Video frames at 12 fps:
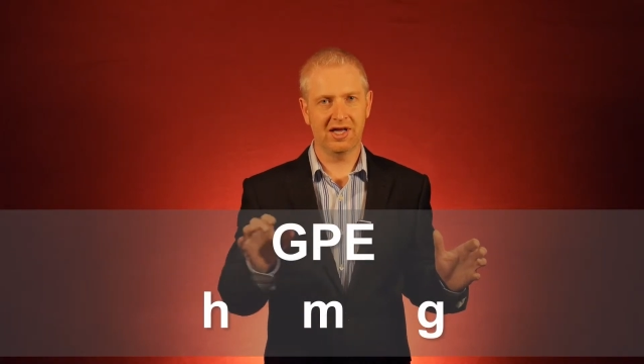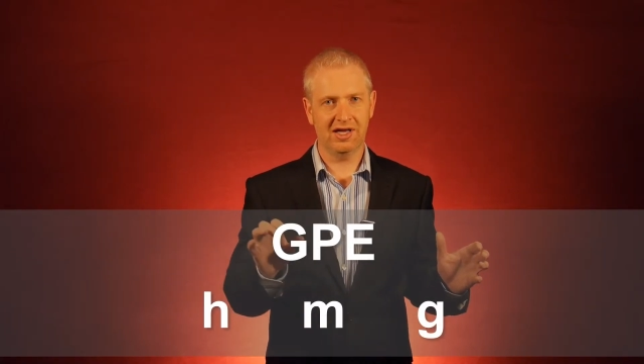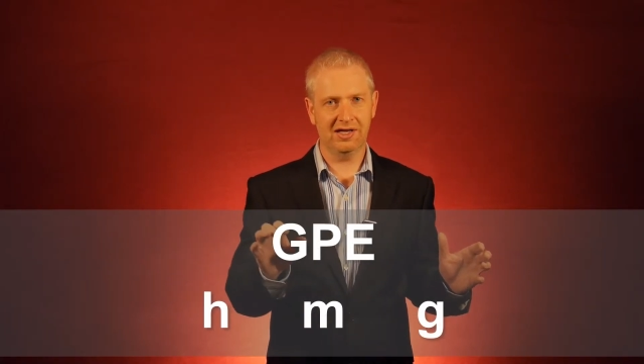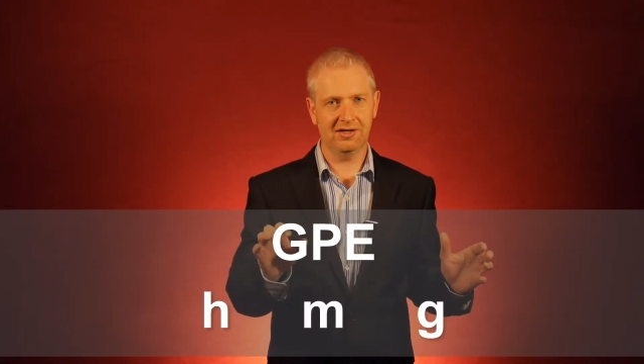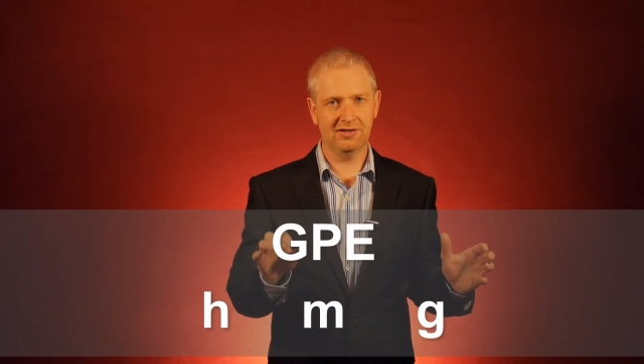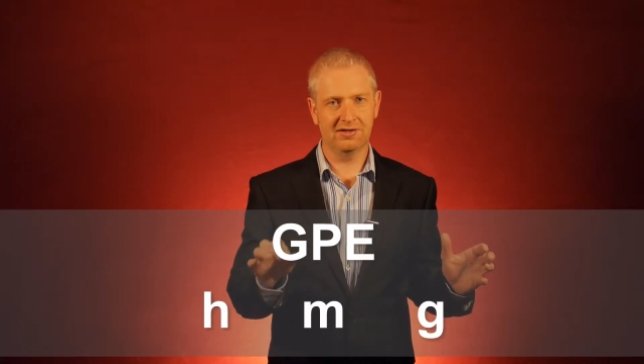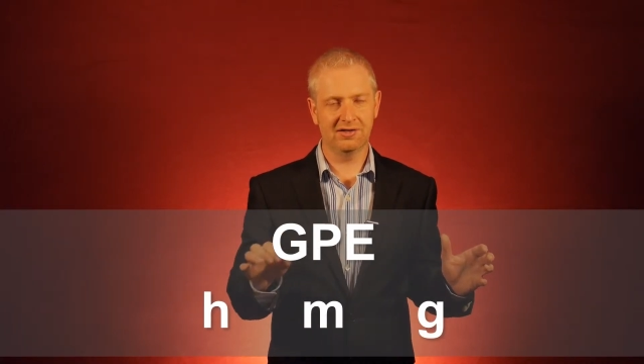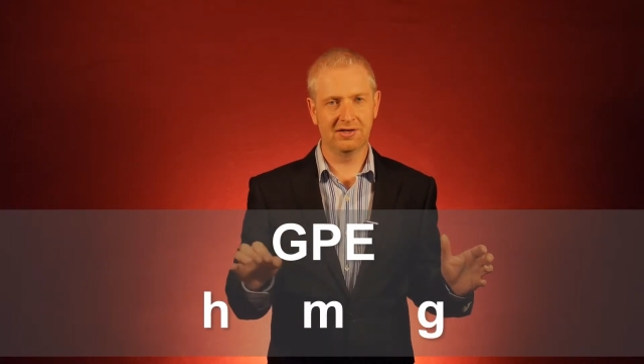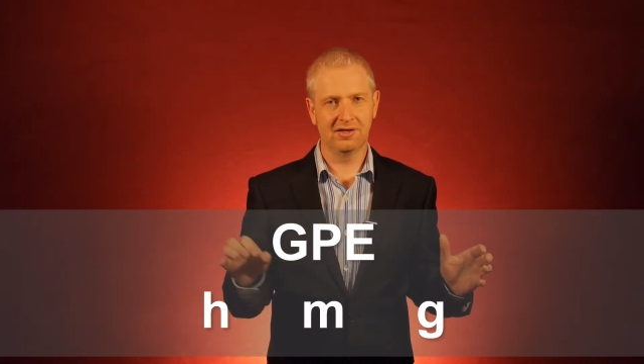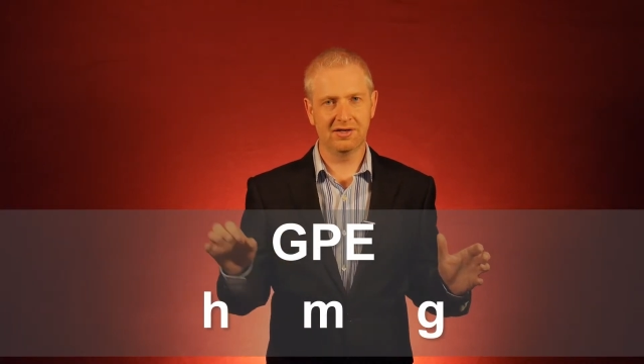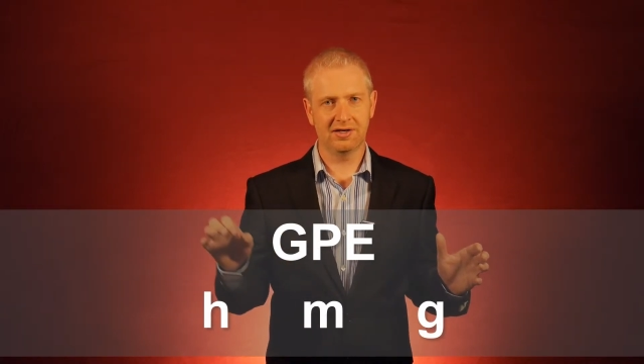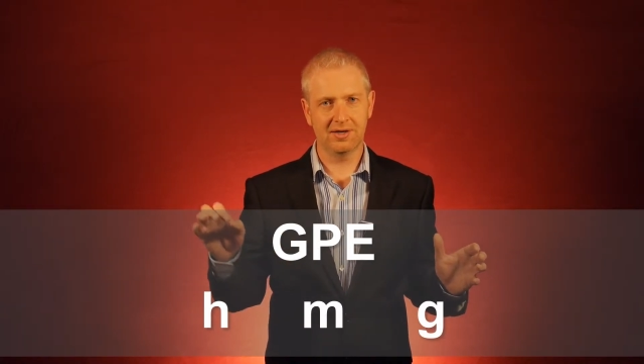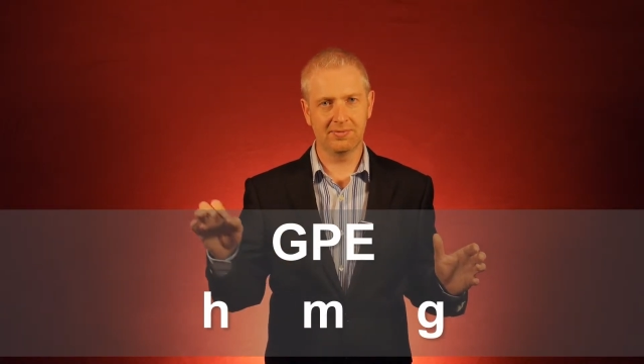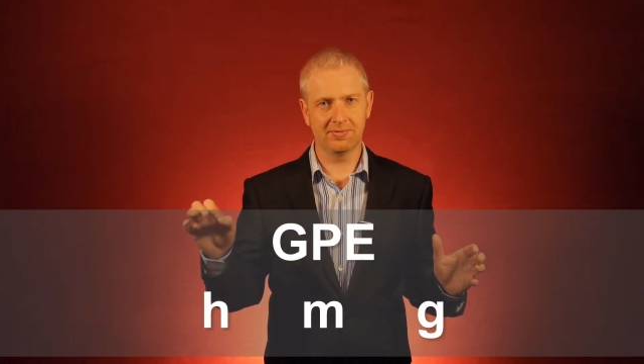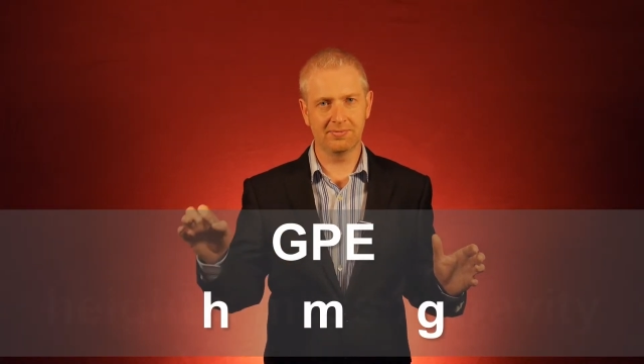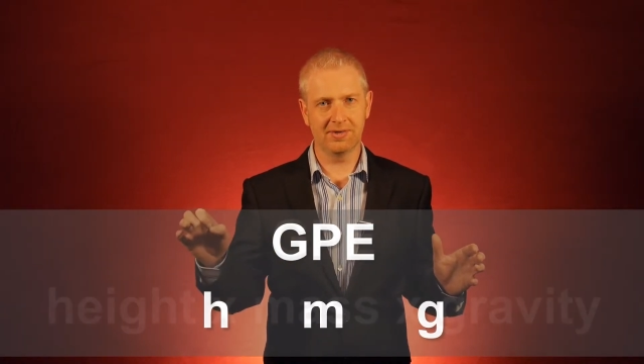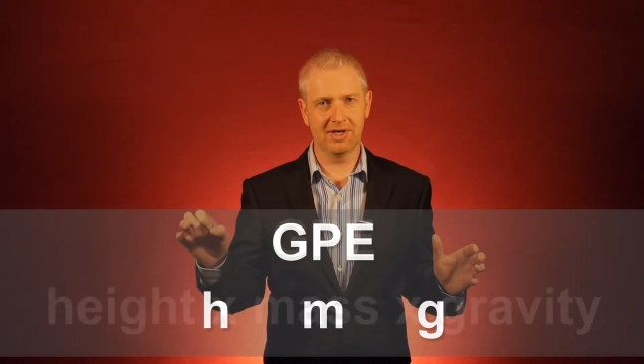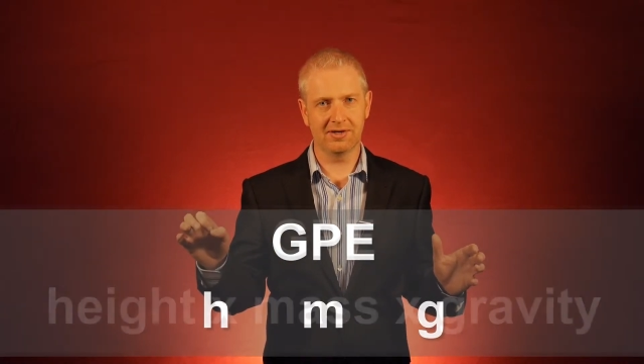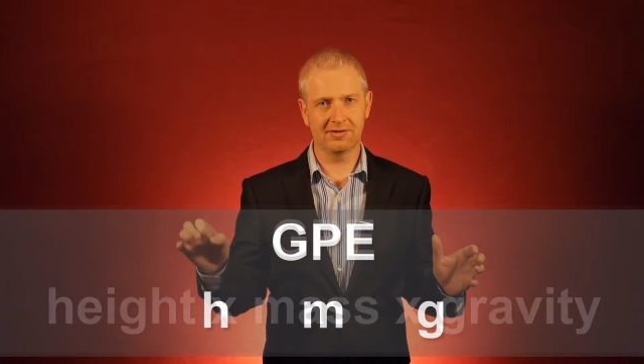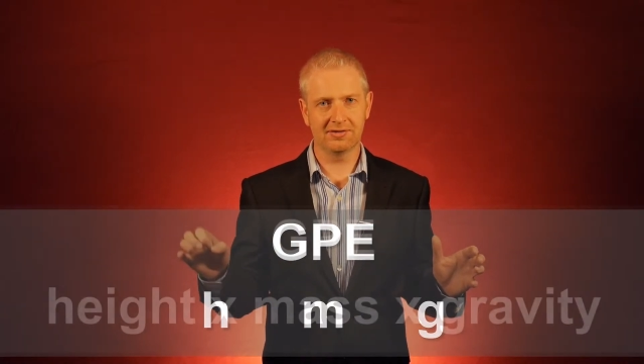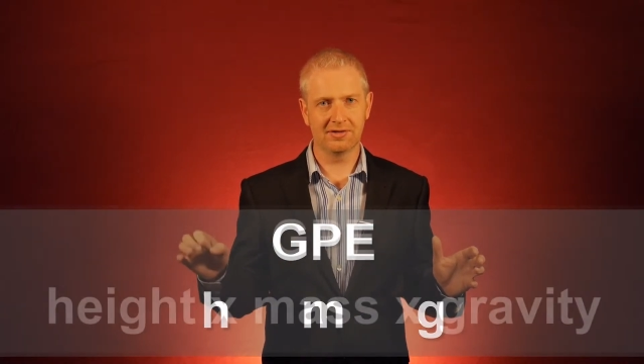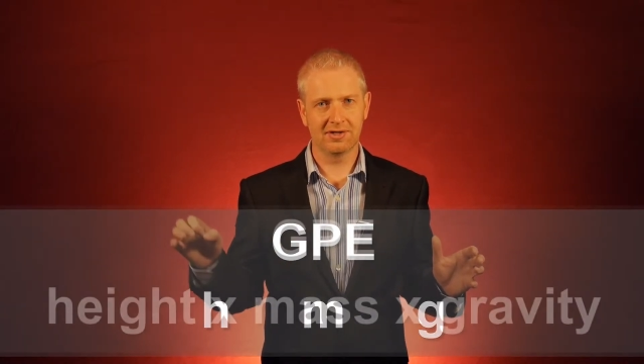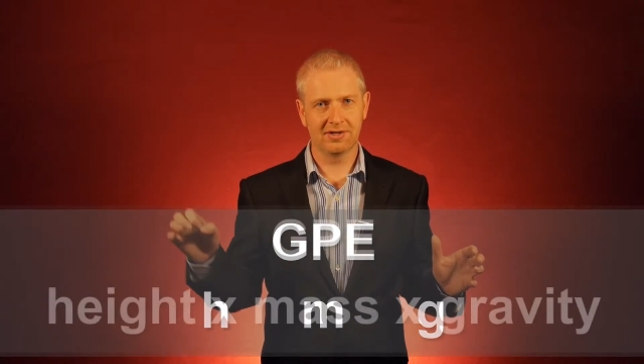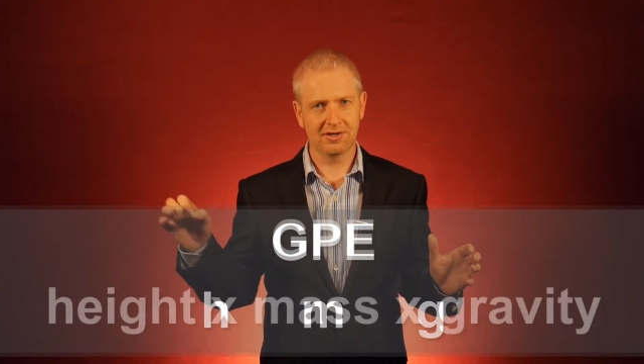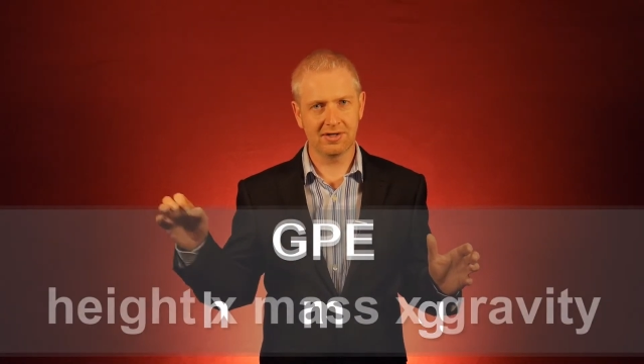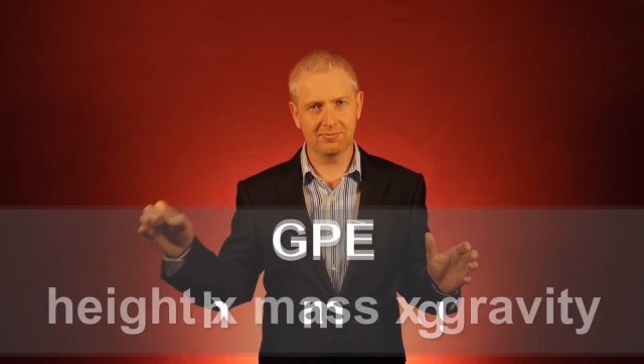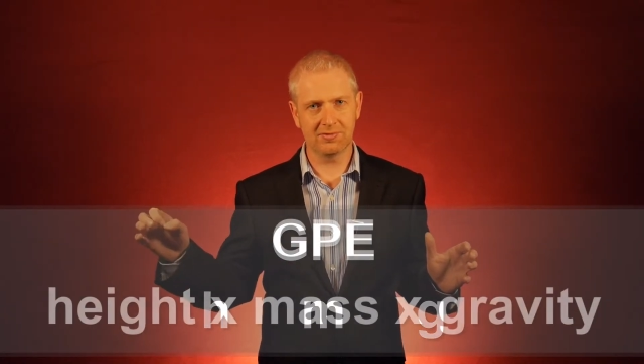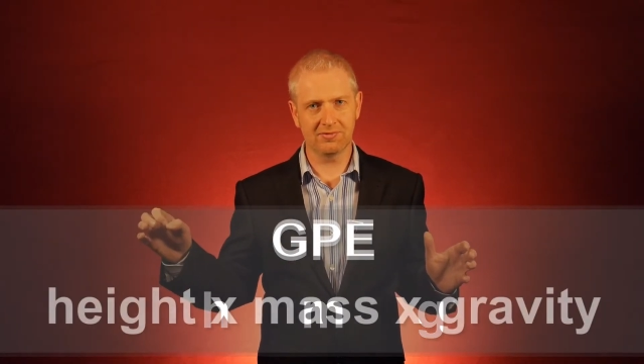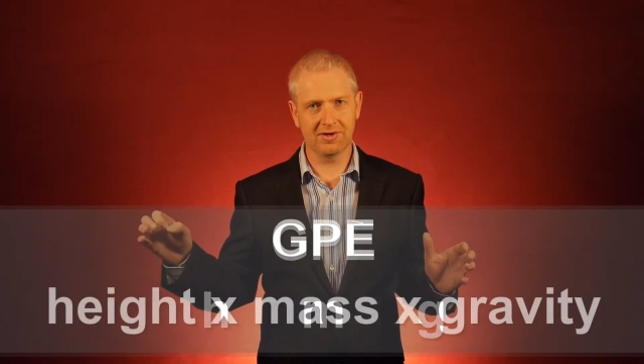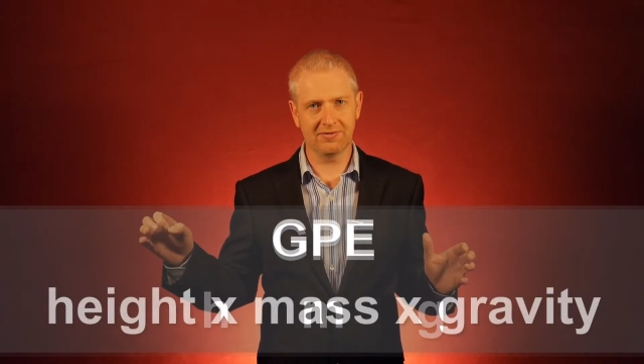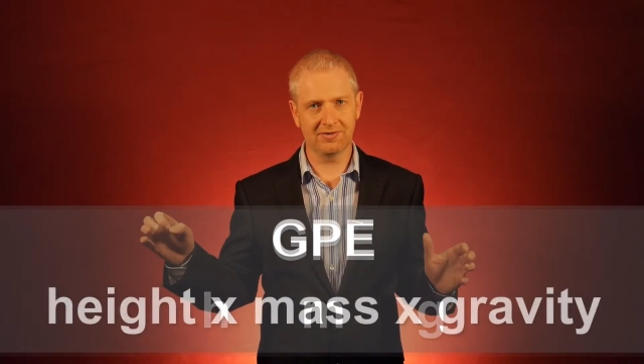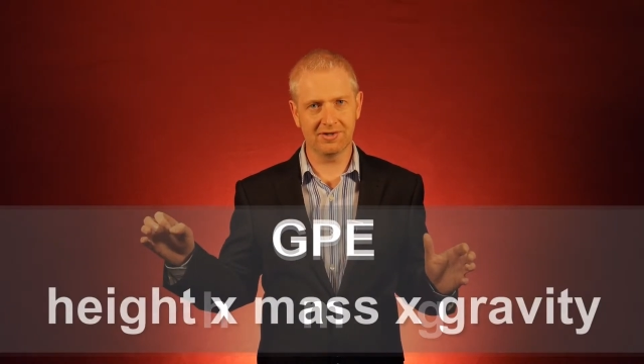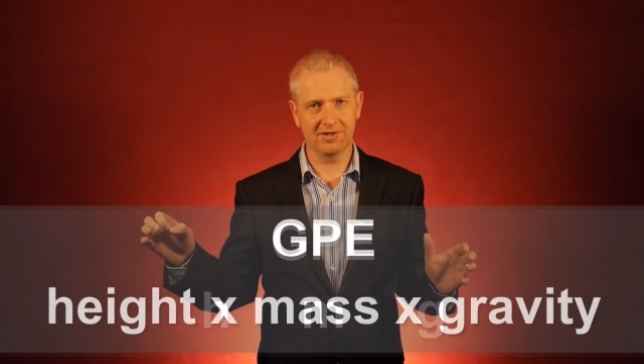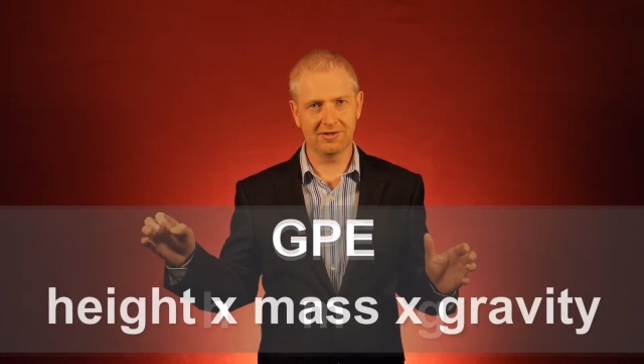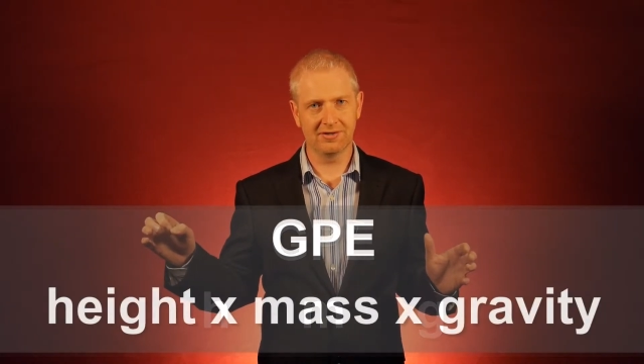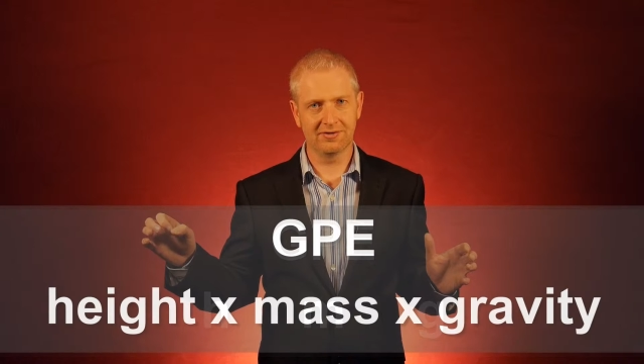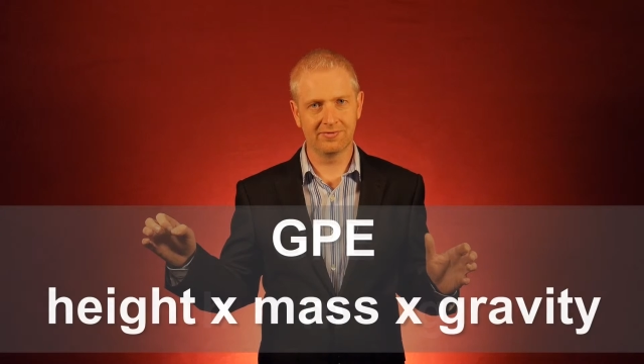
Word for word: height times mass times gravity.